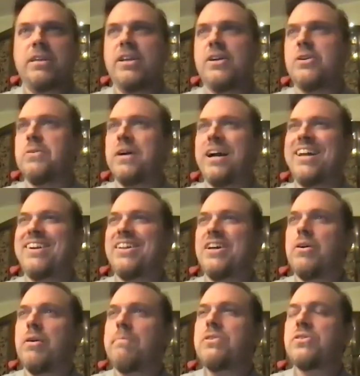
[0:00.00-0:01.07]

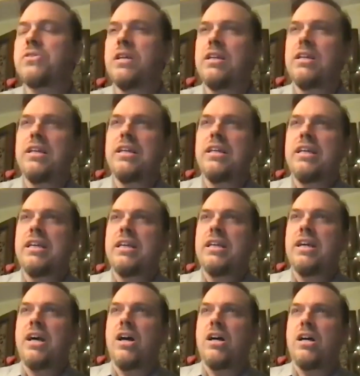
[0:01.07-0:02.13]
know, almost
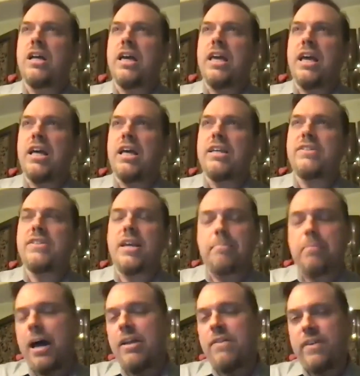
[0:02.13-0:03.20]
I say a
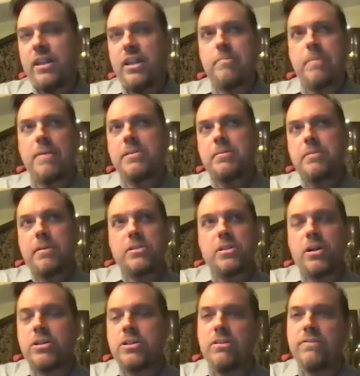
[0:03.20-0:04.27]
Bond villain, maybe sometimes a
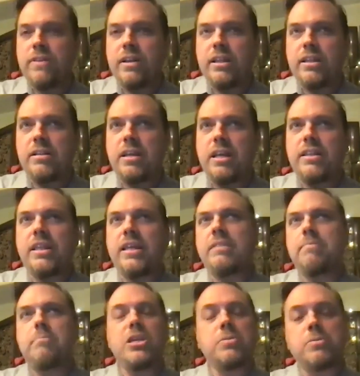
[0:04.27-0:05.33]
cartoon villain, and then
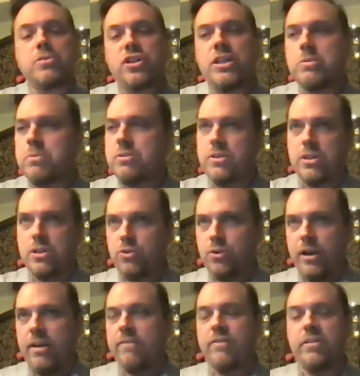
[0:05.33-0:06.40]
Beast Machines was the
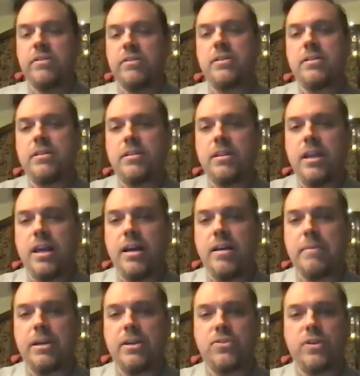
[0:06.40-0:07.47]
triumphant
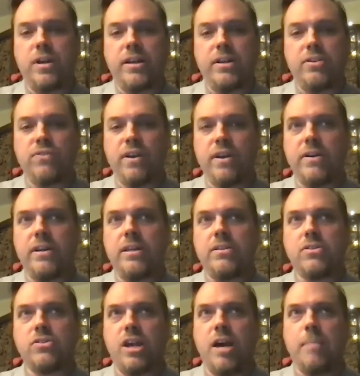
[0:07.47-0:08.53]
Megatron. He's very
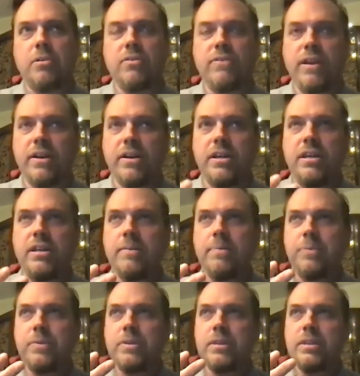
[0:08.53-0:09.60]
somber, very
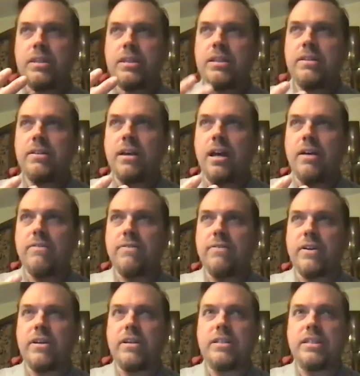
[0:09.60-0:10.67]

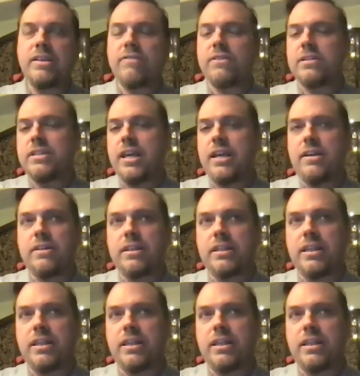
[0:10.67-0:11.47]
different take on the